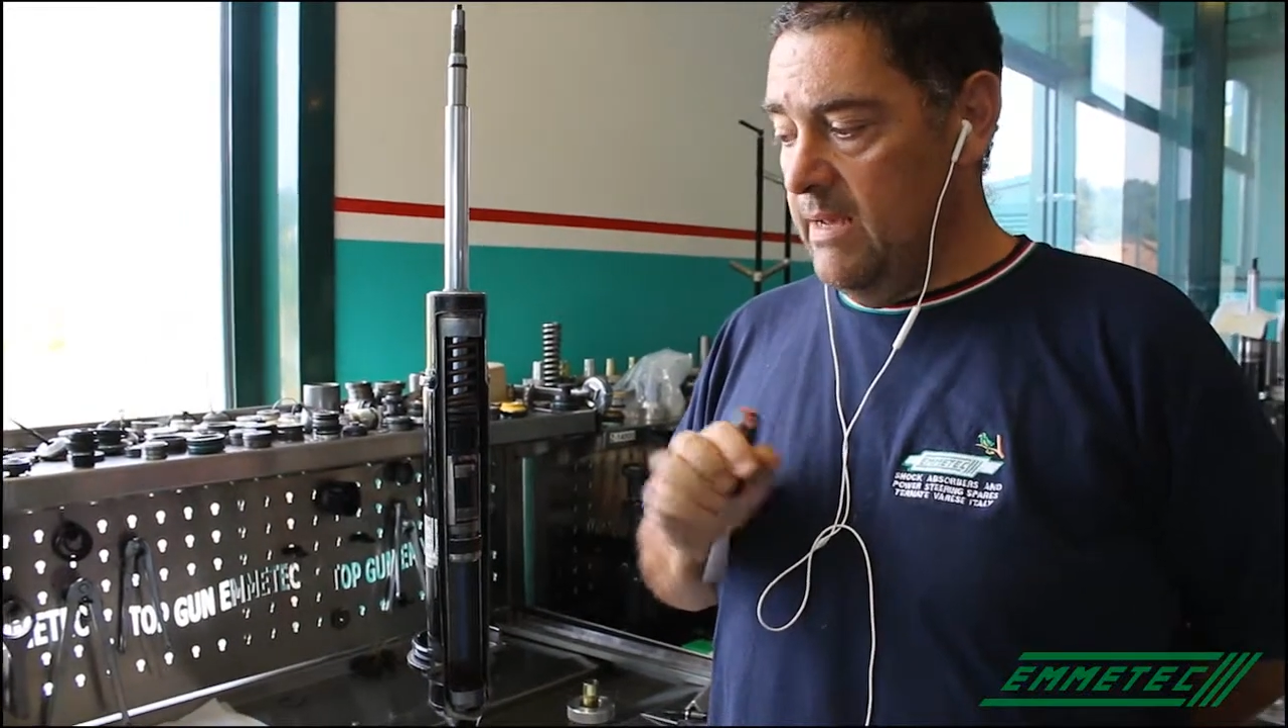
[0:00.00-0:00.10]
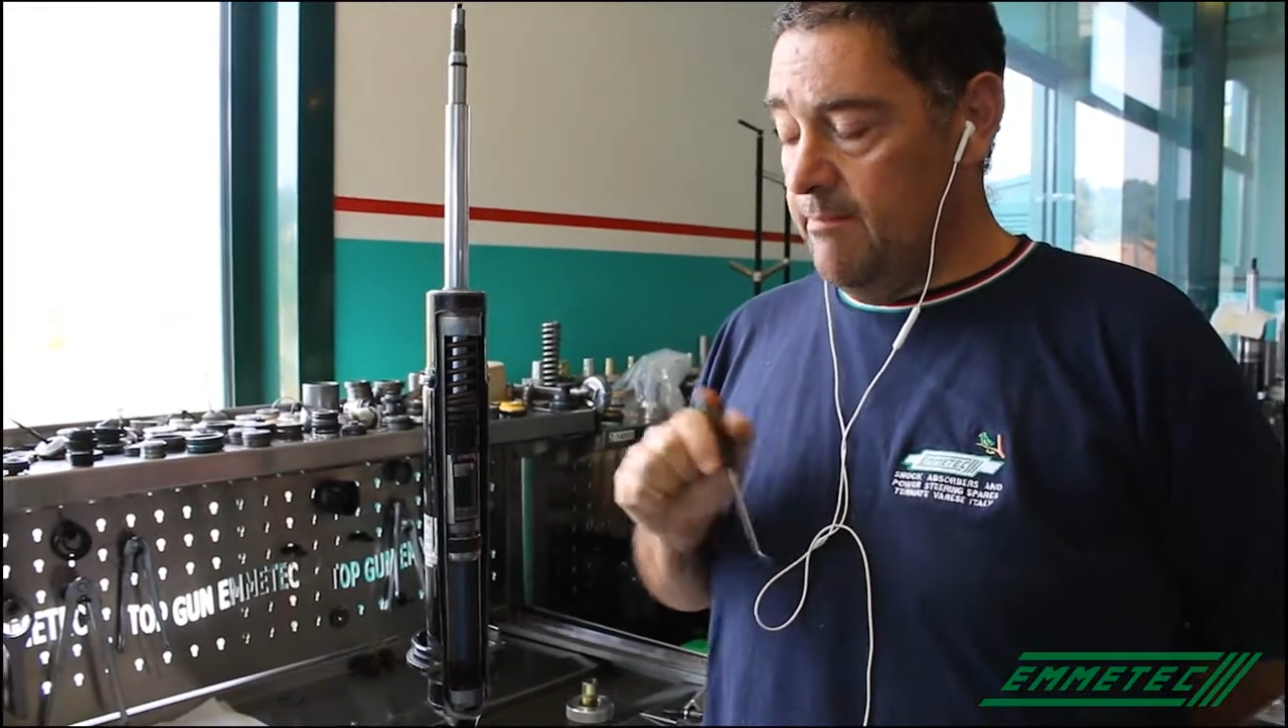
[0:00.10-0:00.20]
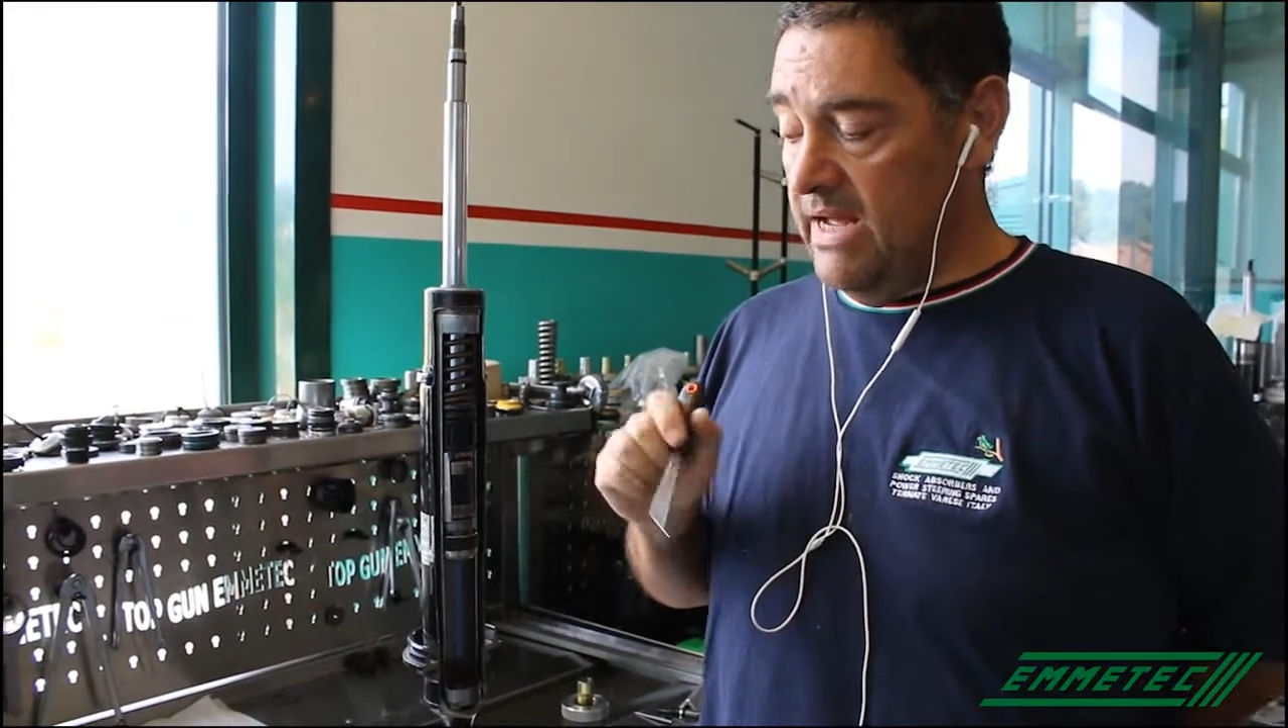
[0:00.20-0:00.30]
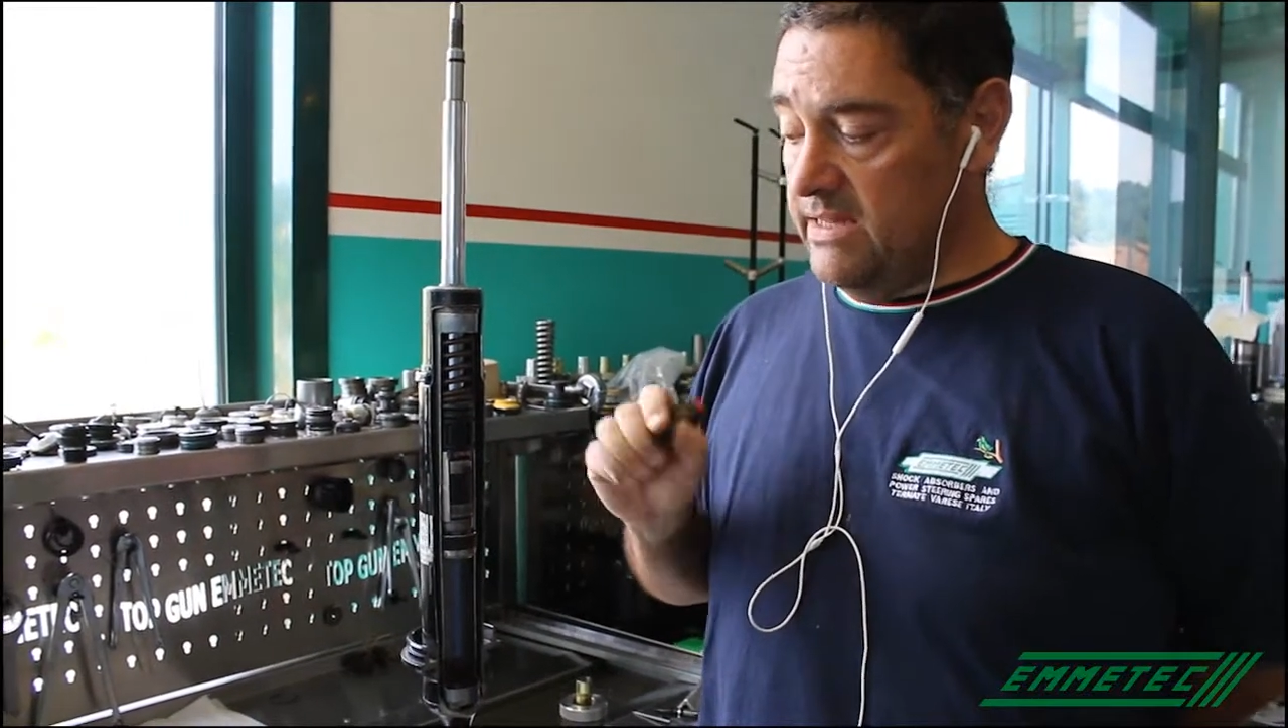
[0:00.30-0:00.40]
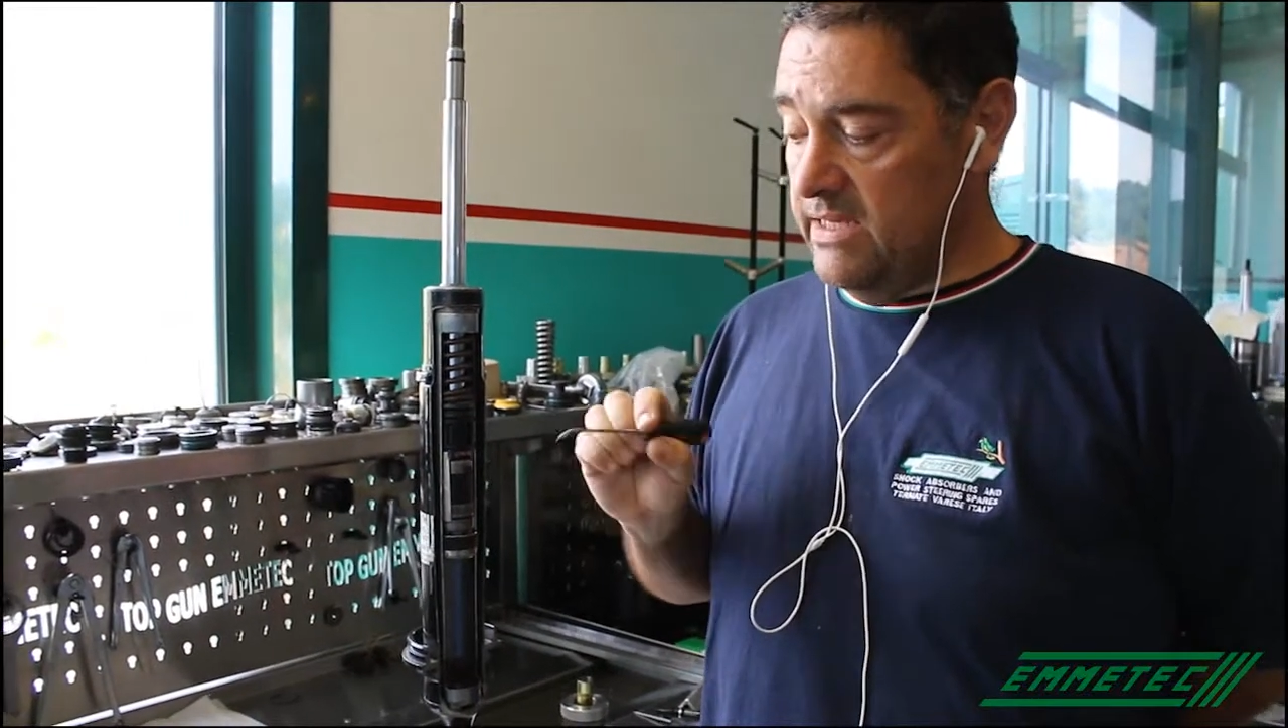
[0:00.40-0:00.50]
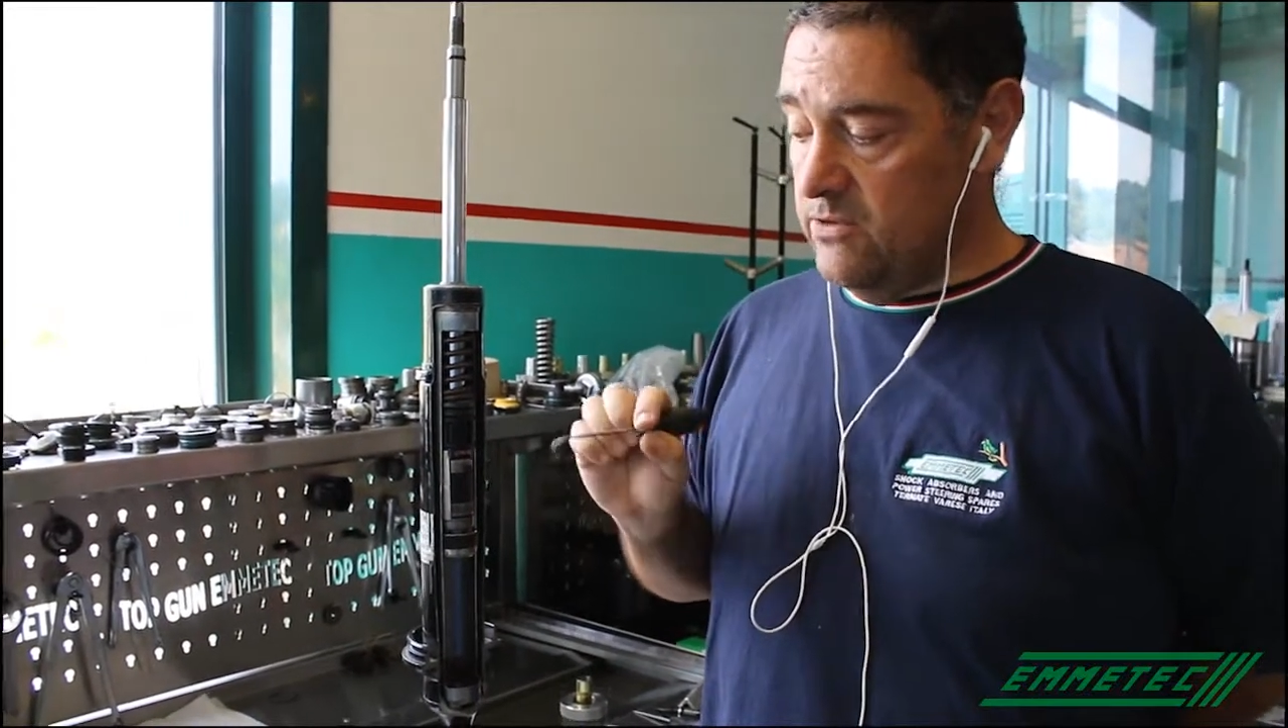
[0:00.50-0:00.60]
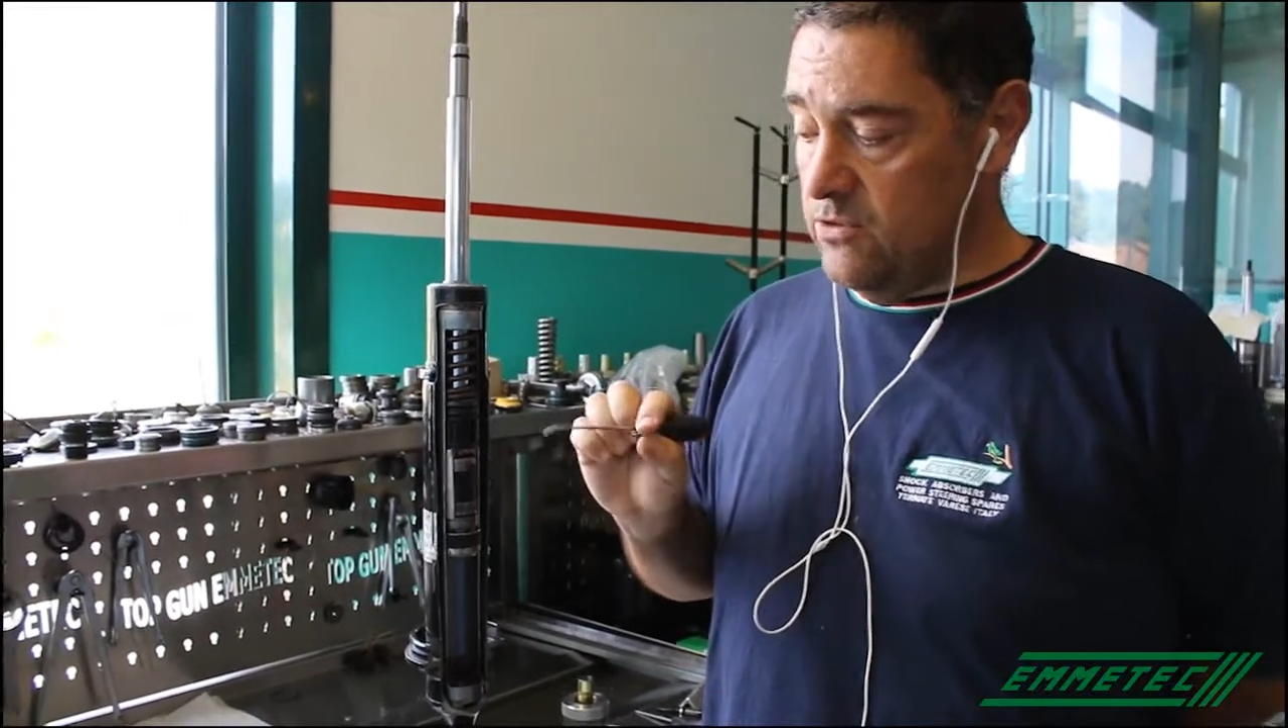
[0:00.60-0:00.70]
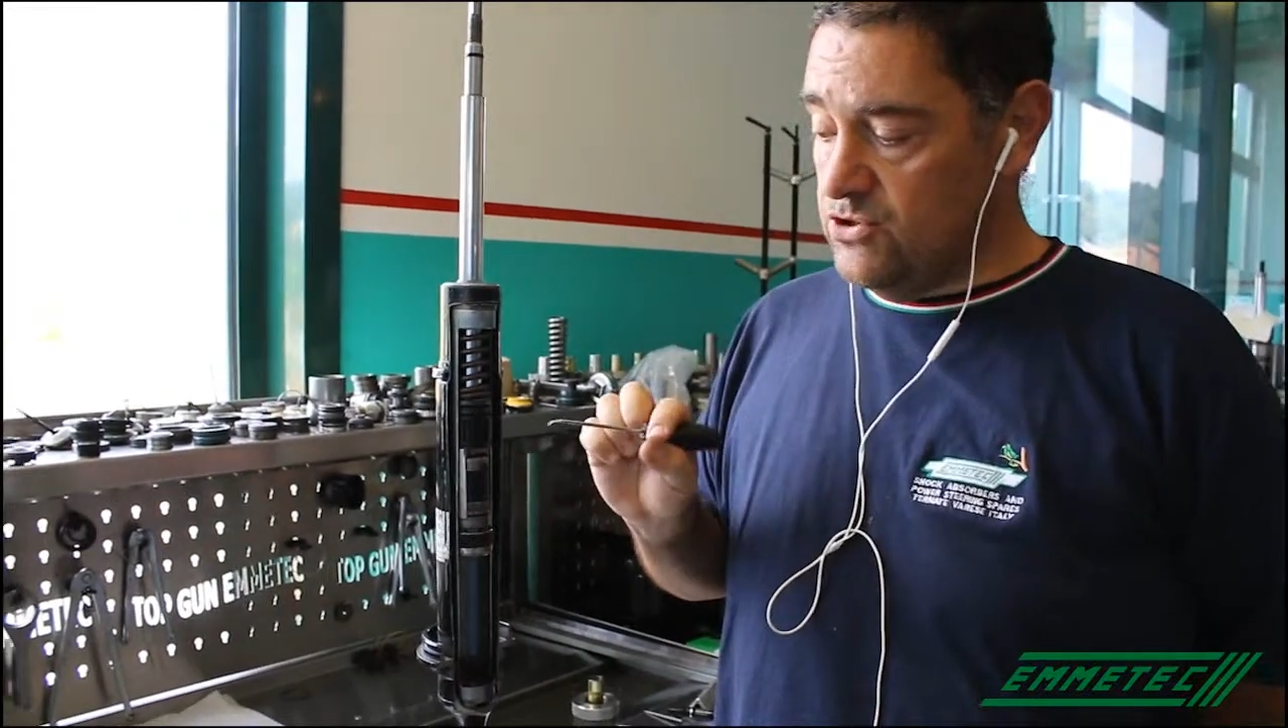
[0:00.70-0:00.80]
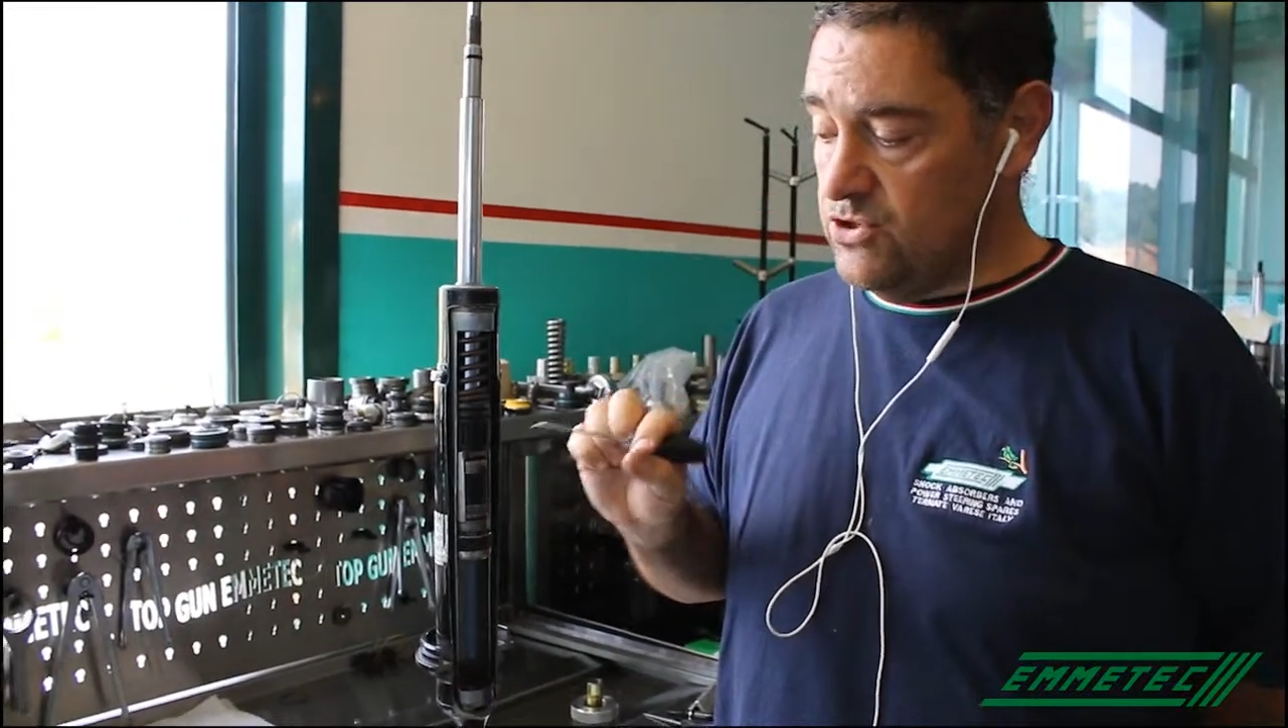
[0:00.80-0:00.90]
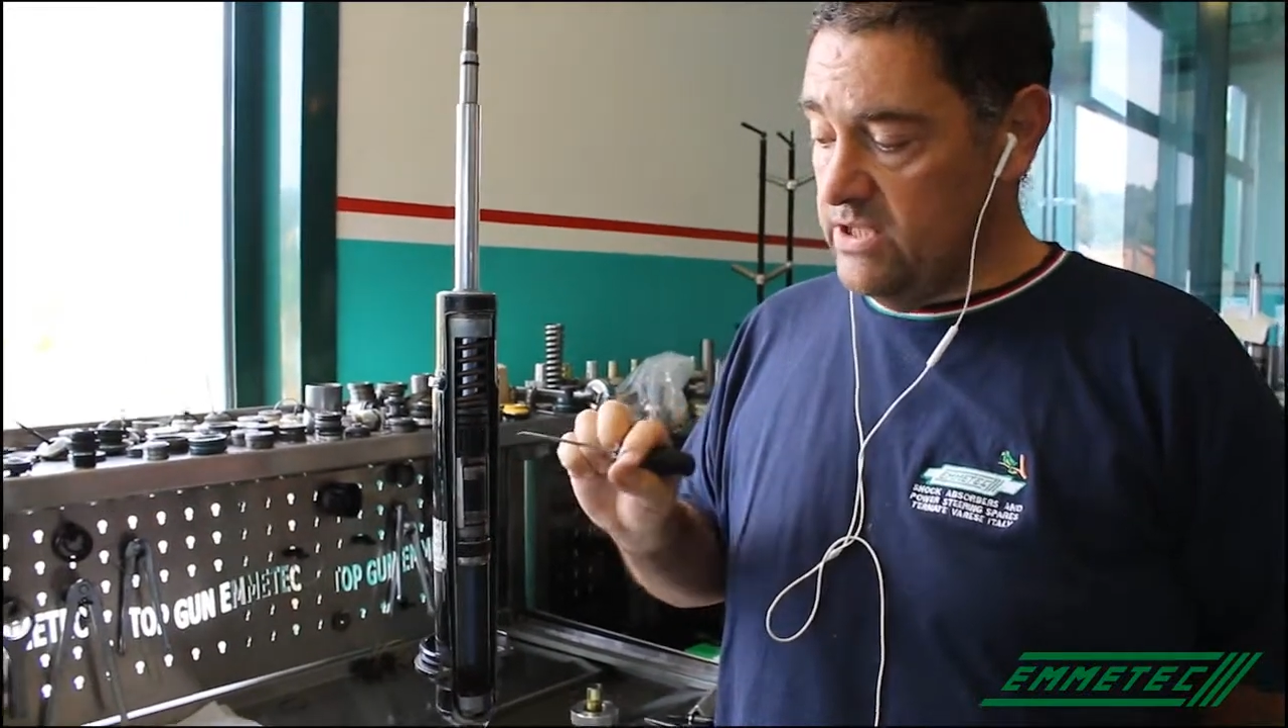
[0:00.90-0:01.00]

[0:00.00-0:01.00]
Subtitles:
But it also